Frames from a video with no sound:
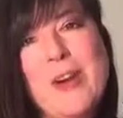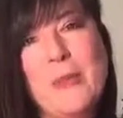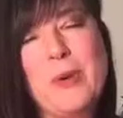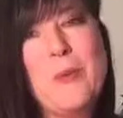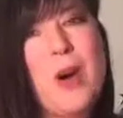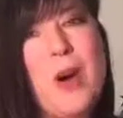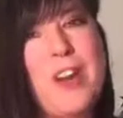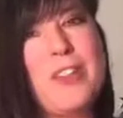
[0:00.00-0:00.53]

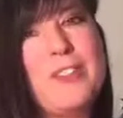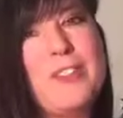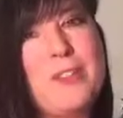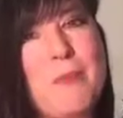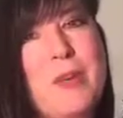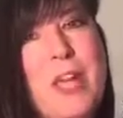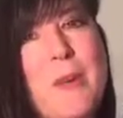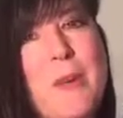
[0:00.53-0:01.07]
We want us
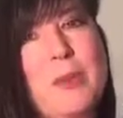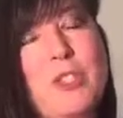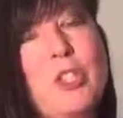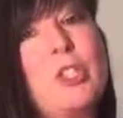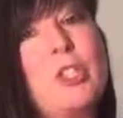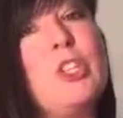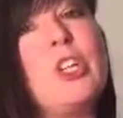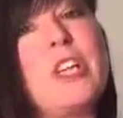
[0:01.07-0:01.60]
to be able
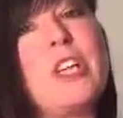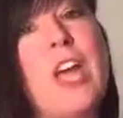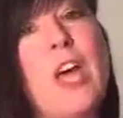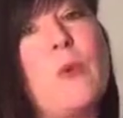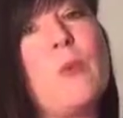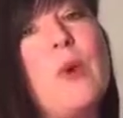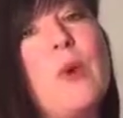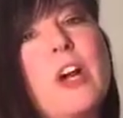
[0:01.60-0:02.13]
to look
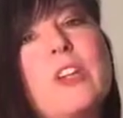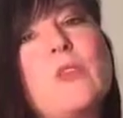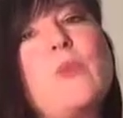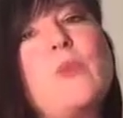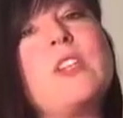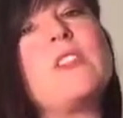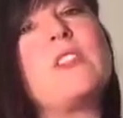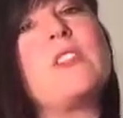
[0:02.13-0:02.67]
at where did
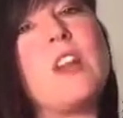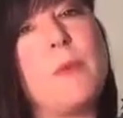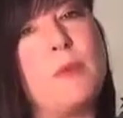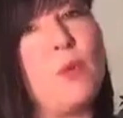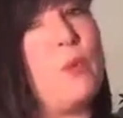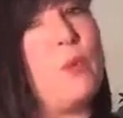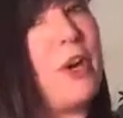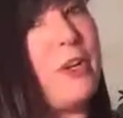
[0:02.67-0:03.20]
we
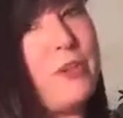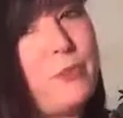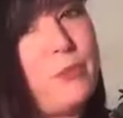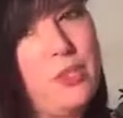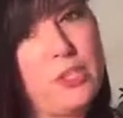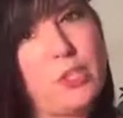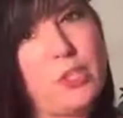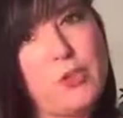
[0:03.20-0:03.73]
stumble, where did
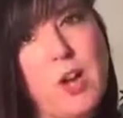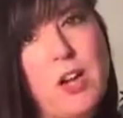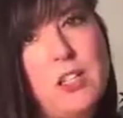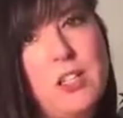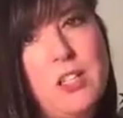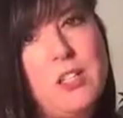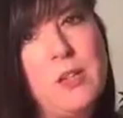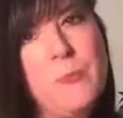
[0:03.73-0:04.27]
we
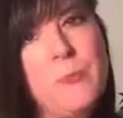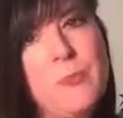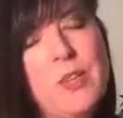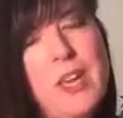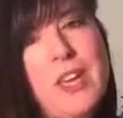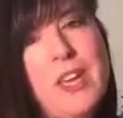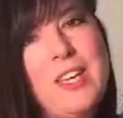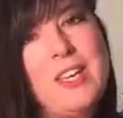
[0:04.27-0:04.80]
struggle,
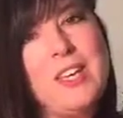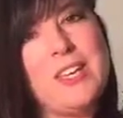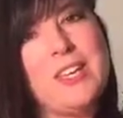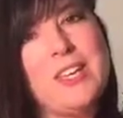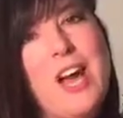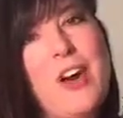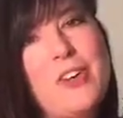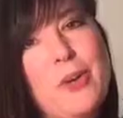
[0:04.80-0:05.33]

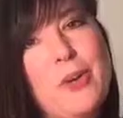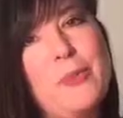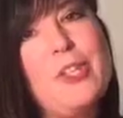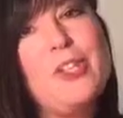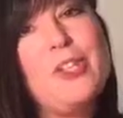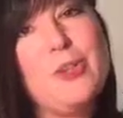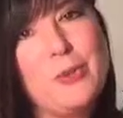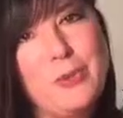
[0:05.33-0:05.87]
and how can we
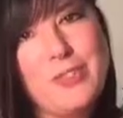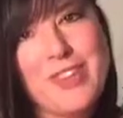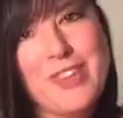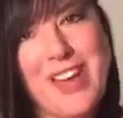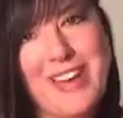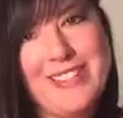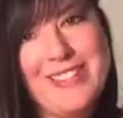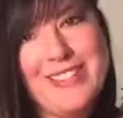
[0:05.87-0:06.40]
use
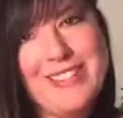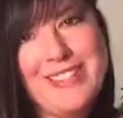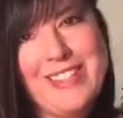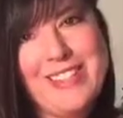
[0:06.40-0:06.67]
that?